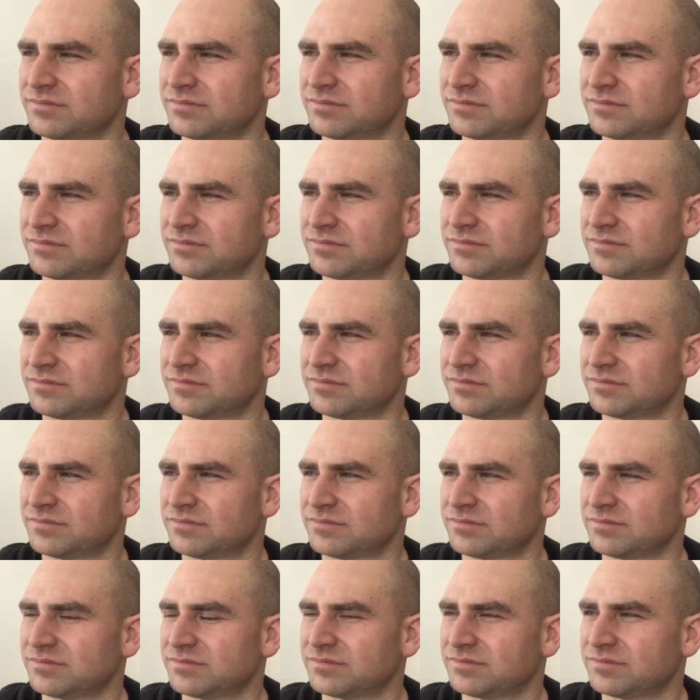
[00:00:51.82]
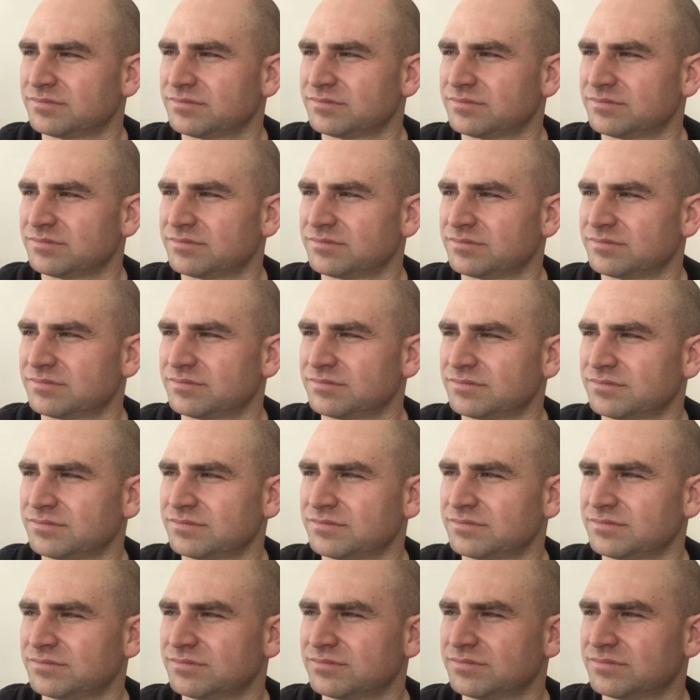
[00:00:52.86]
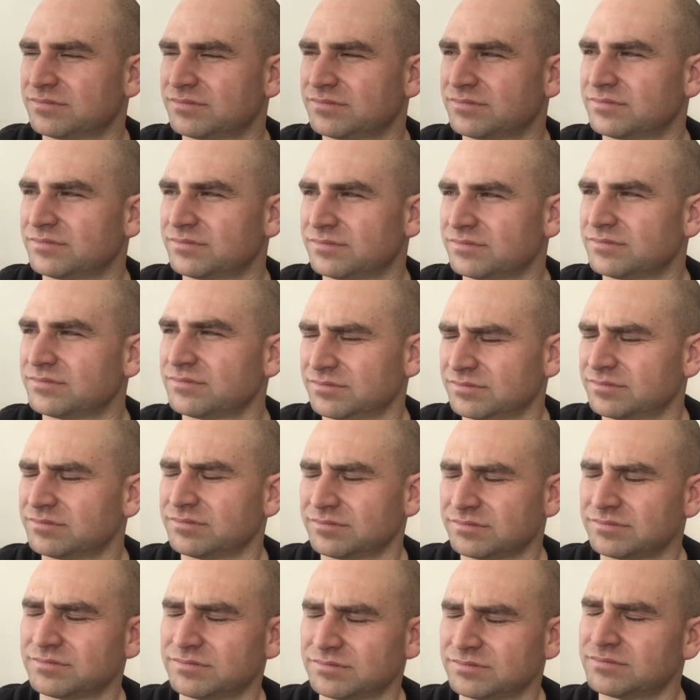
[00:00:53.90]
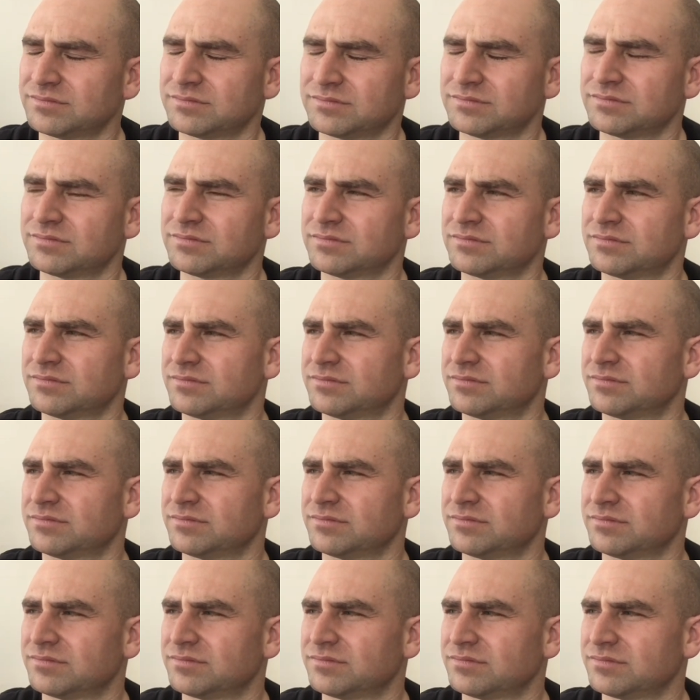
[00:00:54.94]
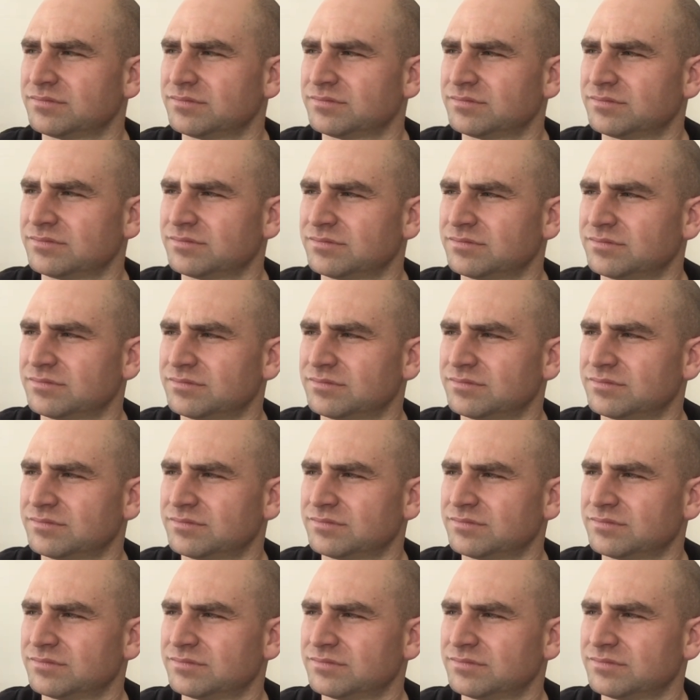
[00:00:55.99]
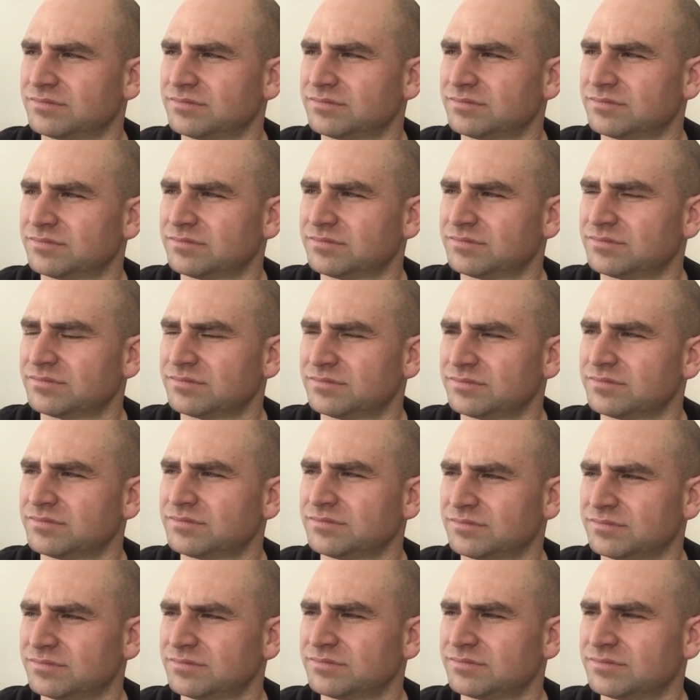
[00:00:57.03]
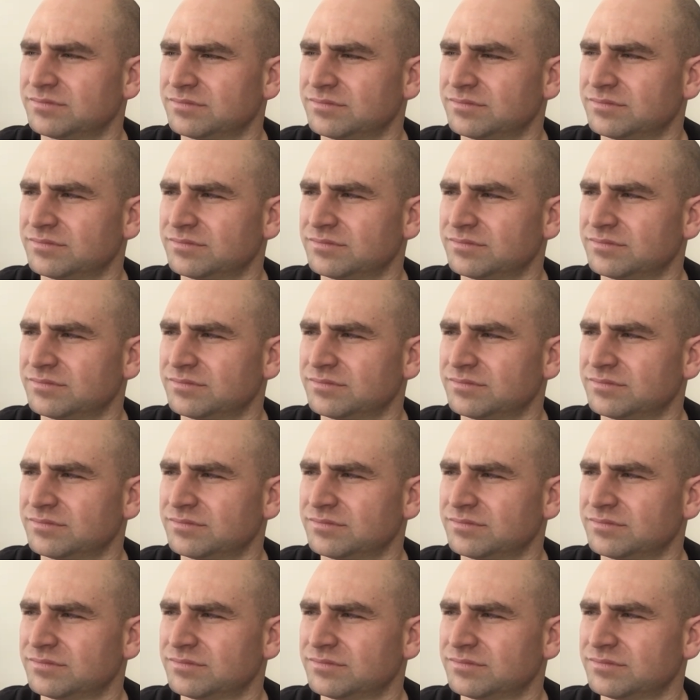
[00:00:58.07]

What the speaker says: (not speaking)